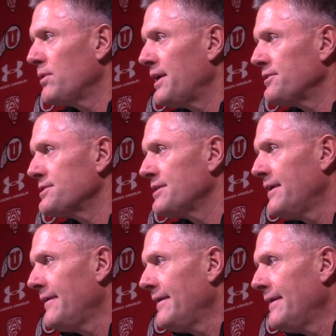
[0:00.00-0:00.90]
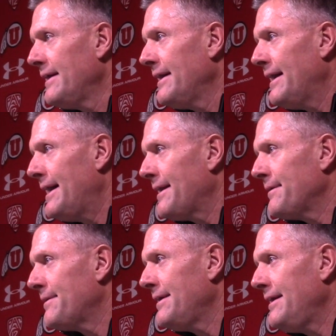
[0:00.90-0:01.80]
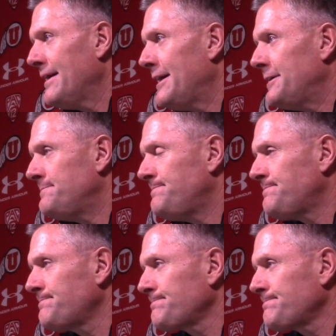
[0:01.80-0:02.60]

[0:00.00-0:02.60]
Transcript: players. The